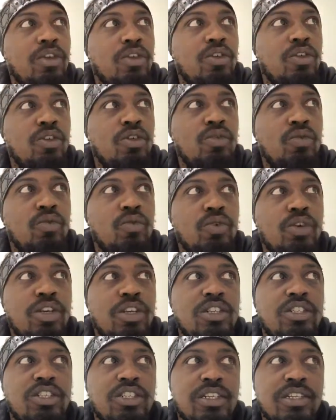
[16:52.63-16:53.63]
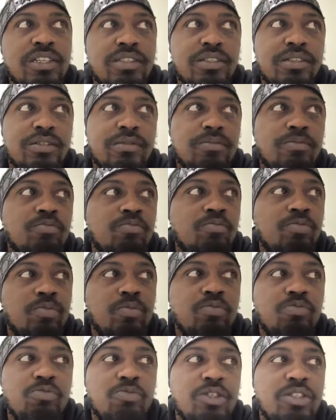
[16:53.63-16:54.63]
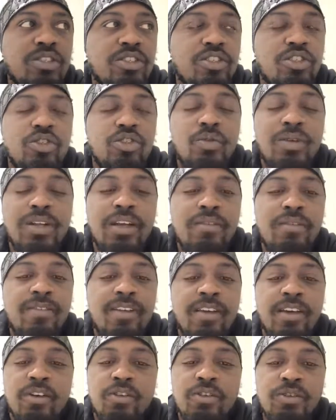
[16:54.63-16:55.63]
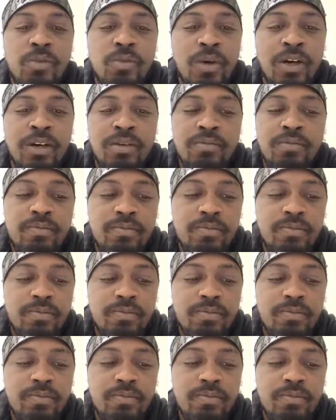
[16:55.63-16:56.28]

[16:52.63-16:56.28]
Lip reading: you can just listen, do whatever the hell you want.